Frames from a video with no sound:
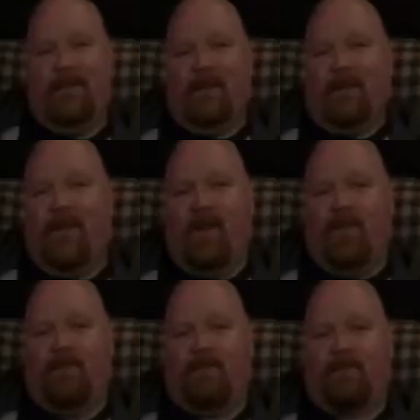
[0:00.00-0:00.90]

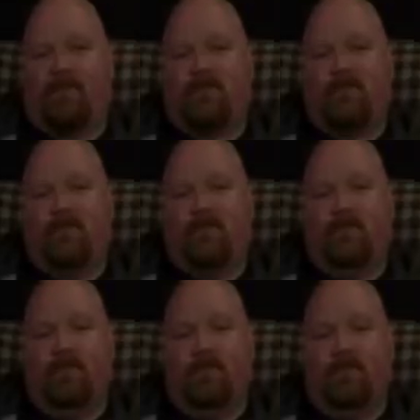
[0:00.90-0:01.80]

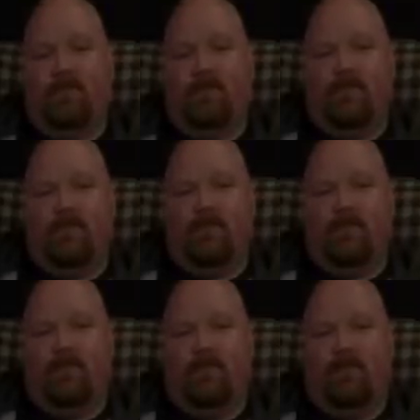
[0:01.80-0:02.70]

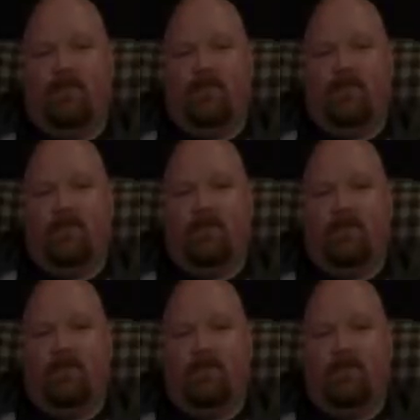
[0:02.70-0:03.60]

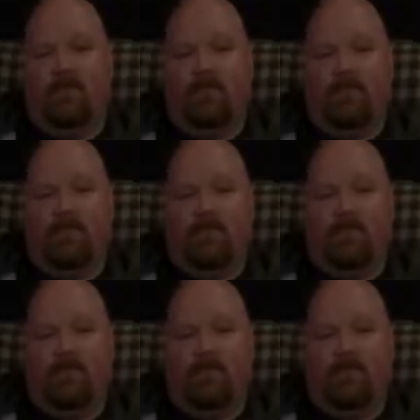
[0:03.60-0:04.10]
No words are spoken by the person on screen.